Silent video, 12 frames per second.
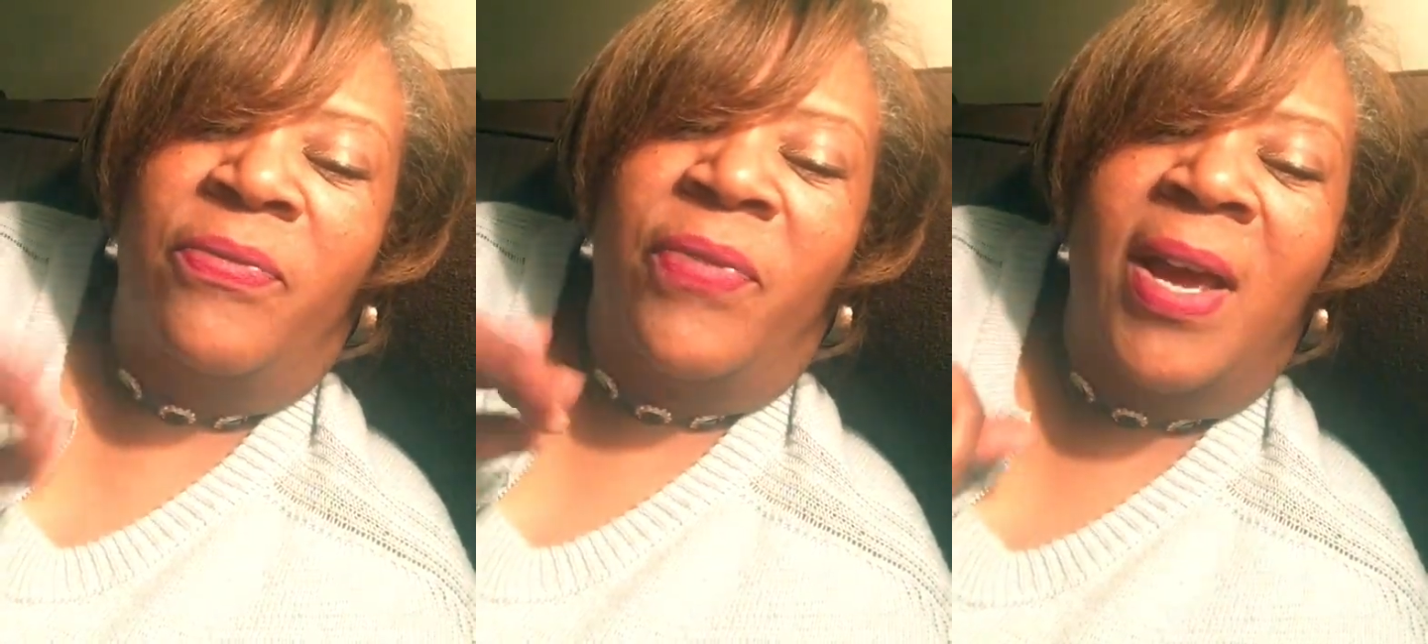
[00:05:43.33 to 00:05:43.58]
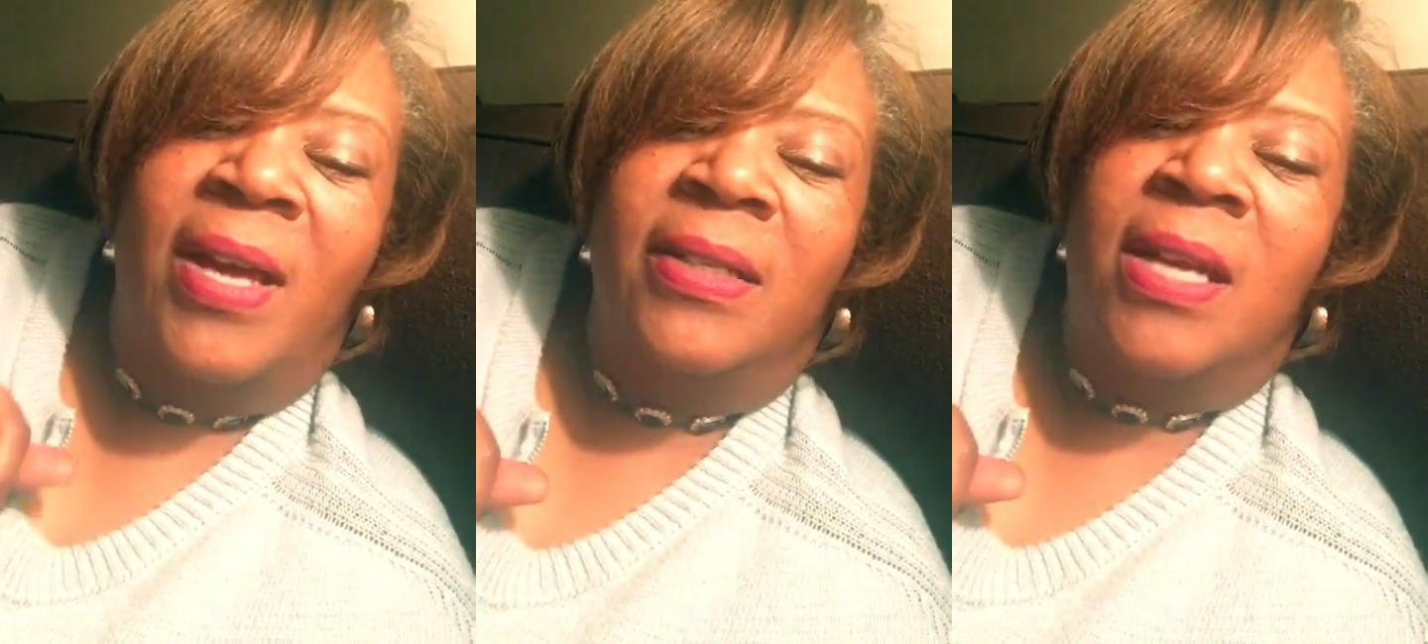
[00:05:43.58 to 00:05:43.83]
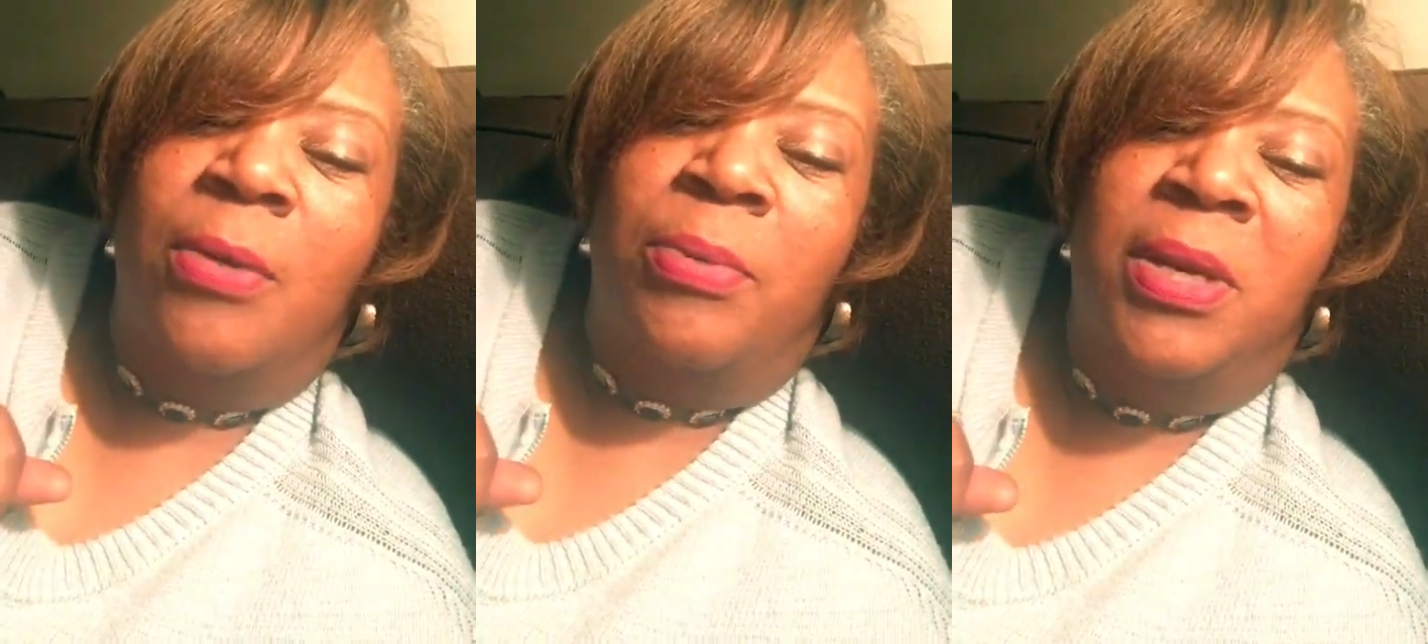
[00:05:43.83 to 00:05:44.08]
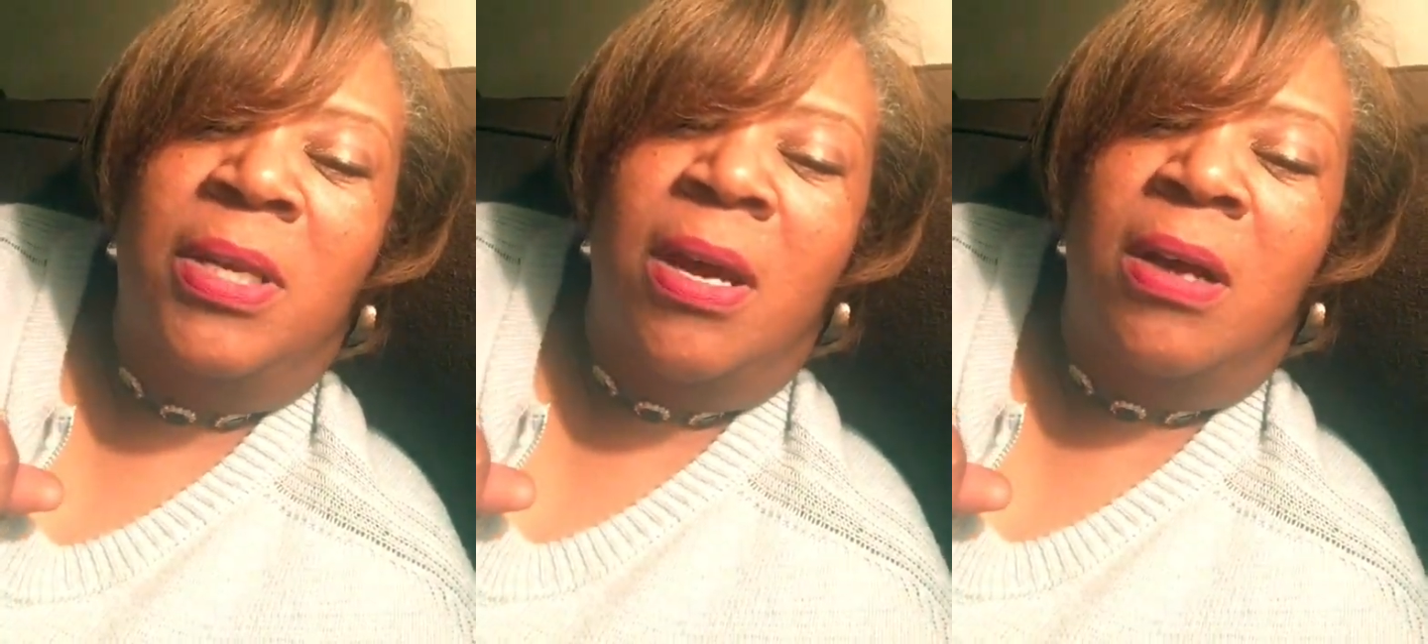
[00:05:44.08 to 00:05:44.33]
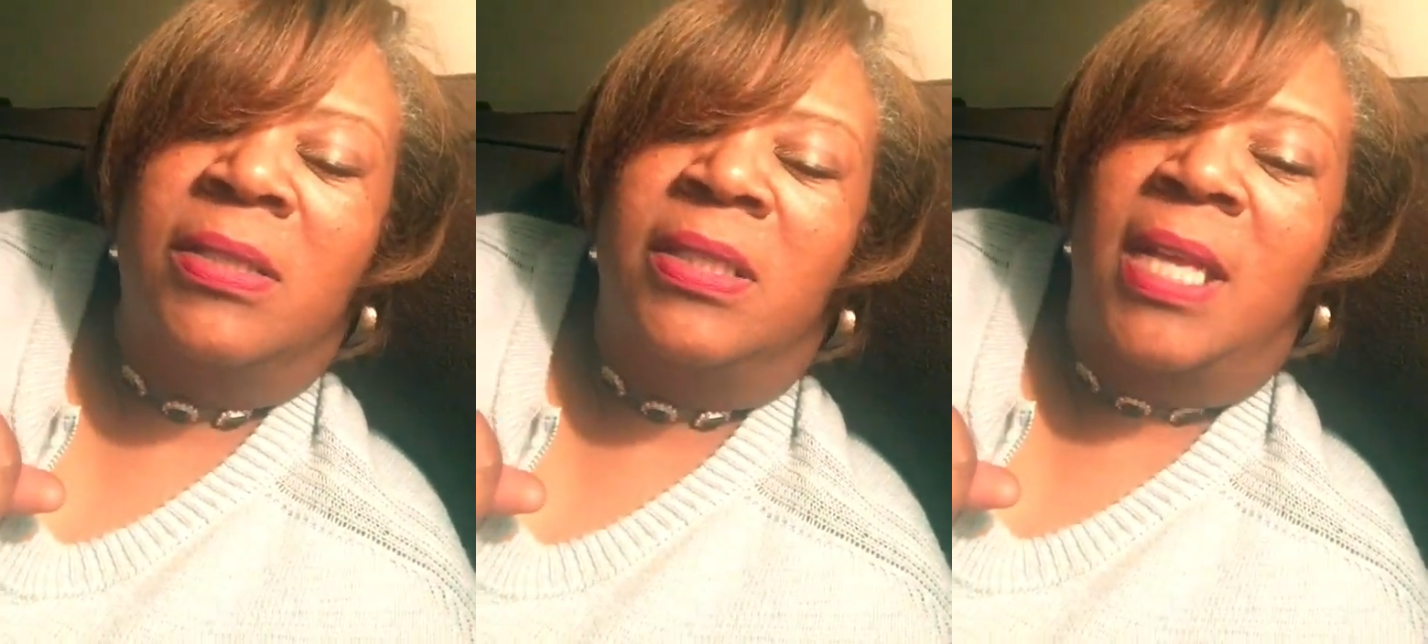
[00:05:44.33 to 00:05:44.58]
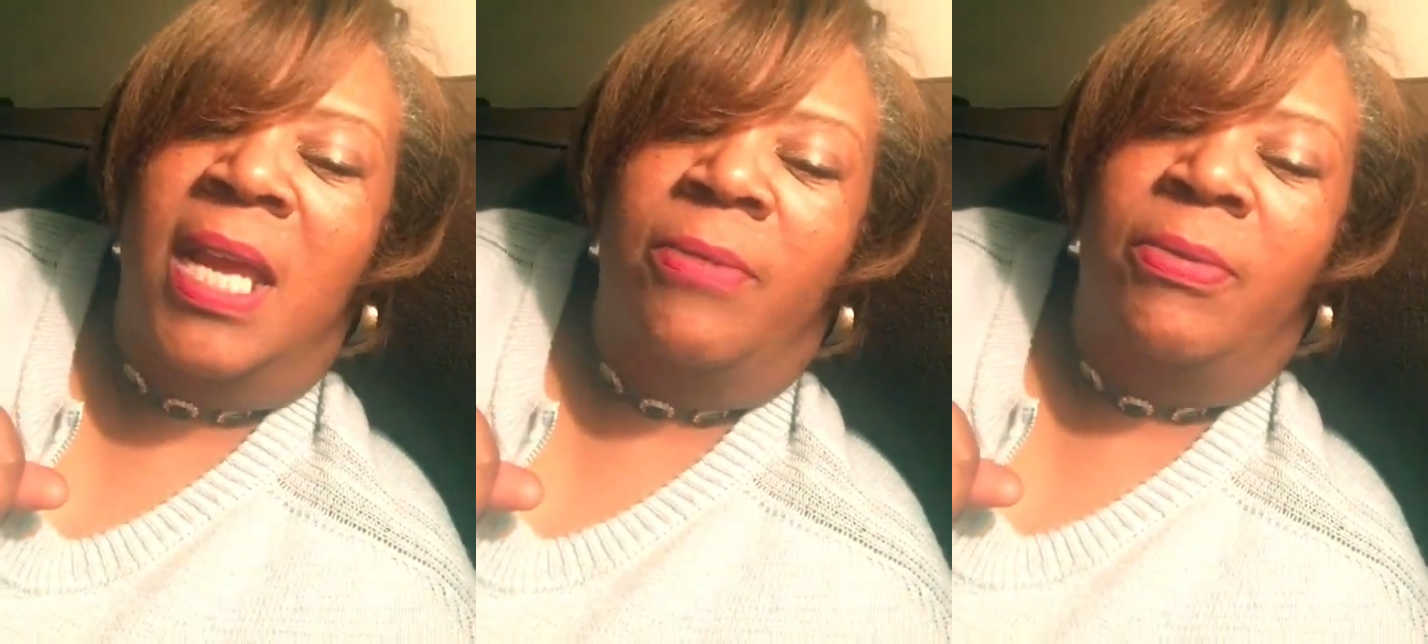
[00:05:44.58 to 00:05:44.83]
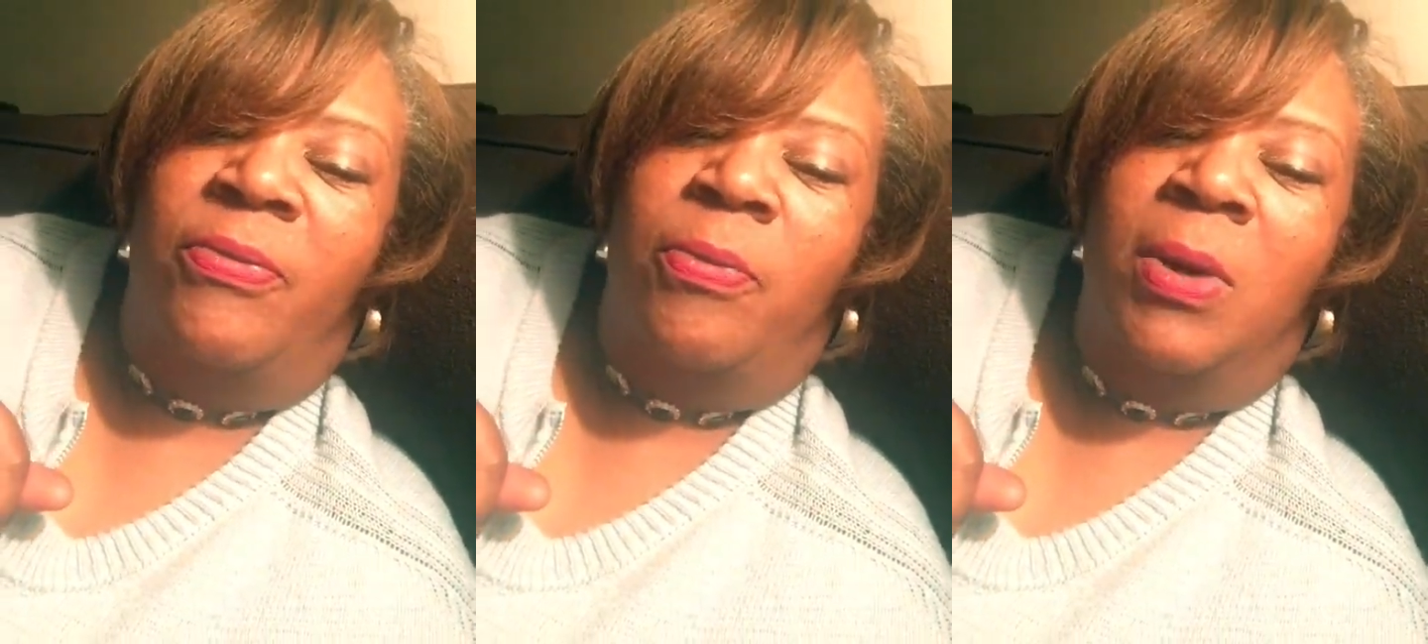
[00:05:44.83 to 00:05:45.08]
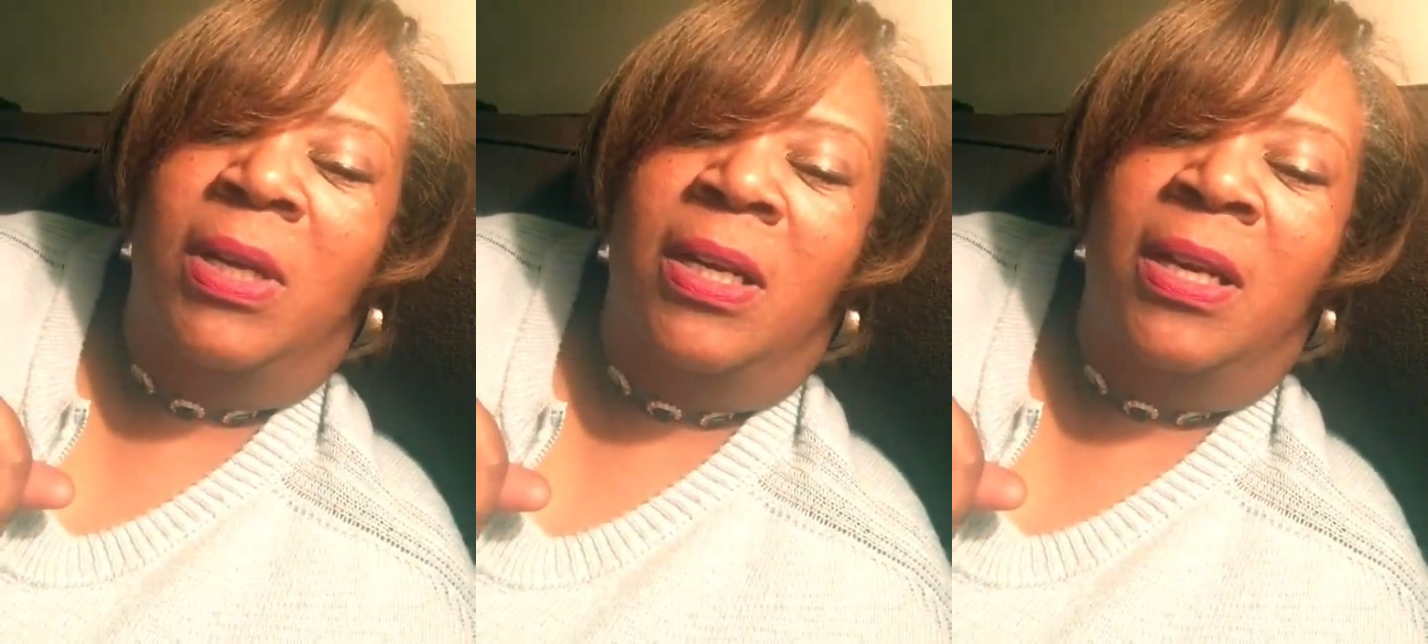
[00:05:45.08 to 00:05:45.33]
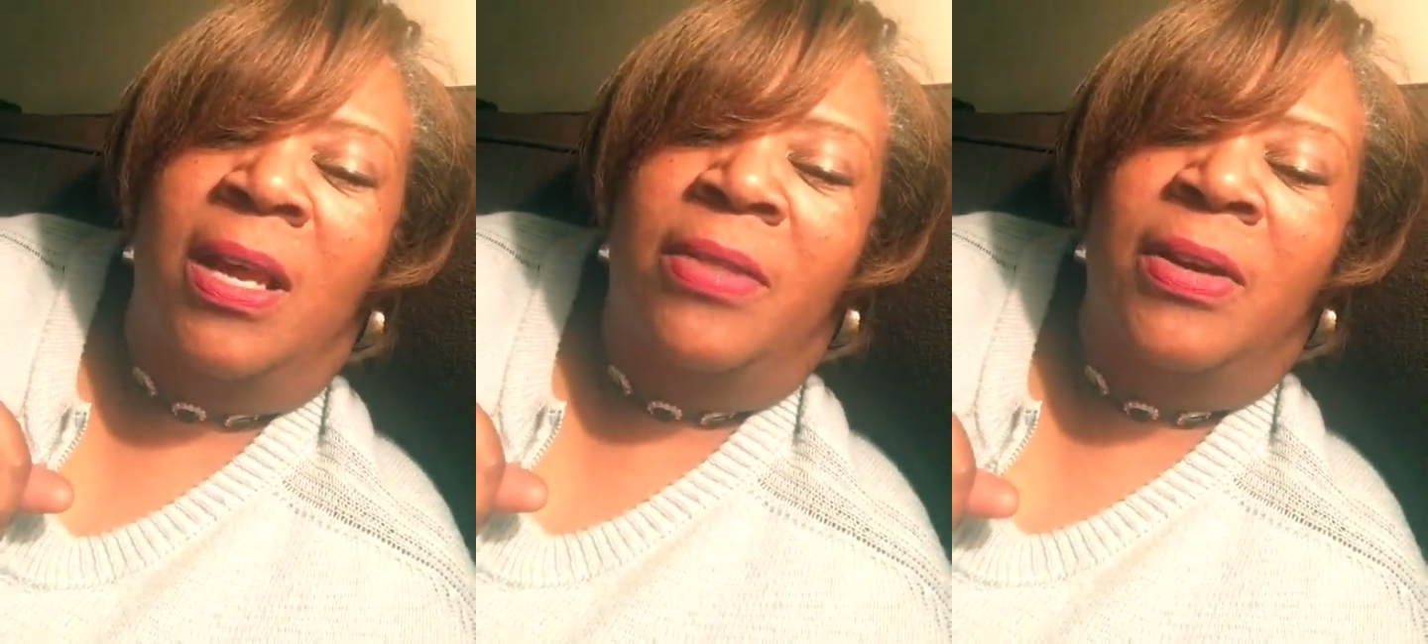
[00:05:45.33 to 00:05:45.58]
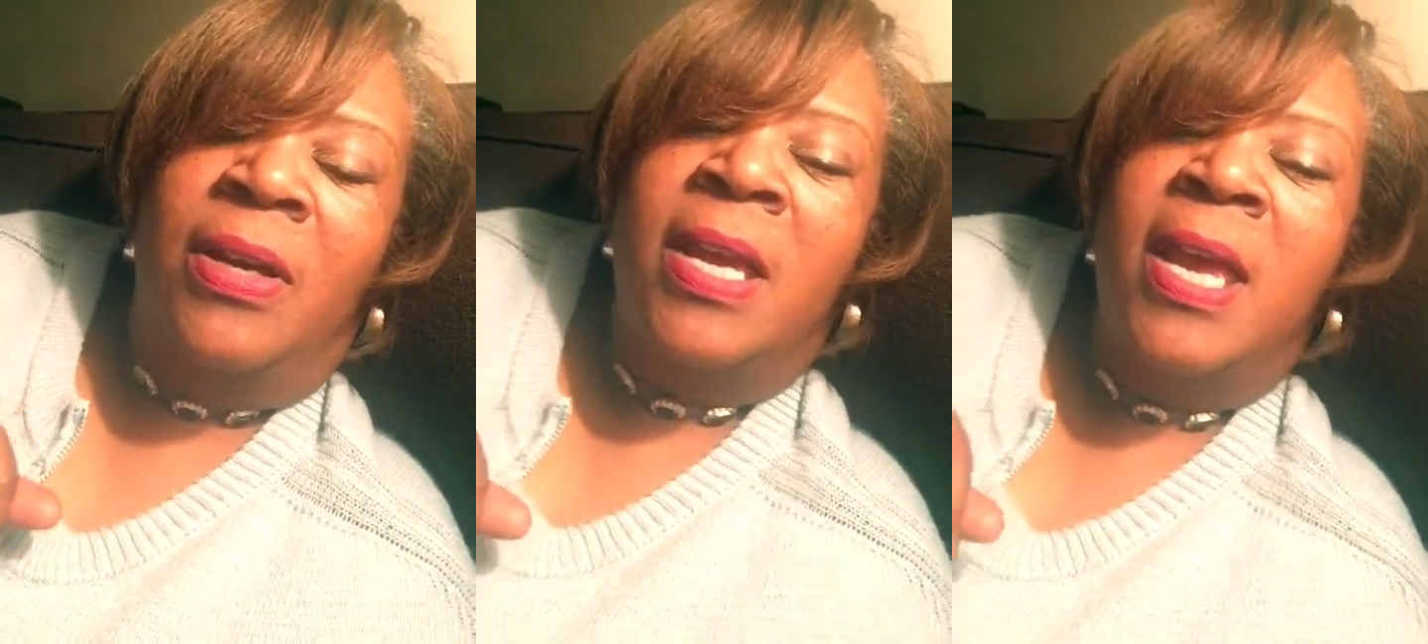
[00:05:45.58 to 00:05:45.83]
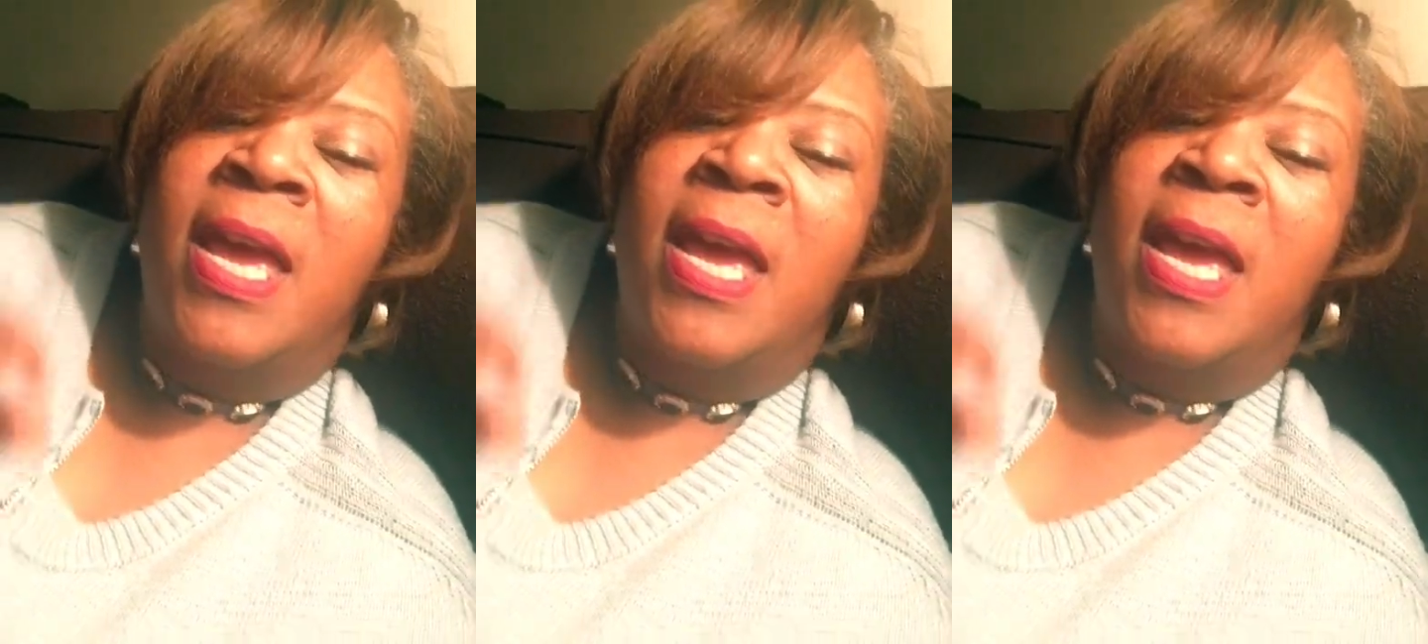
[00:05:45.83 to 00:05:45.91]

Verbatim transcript: Find out where y'all stand with one another.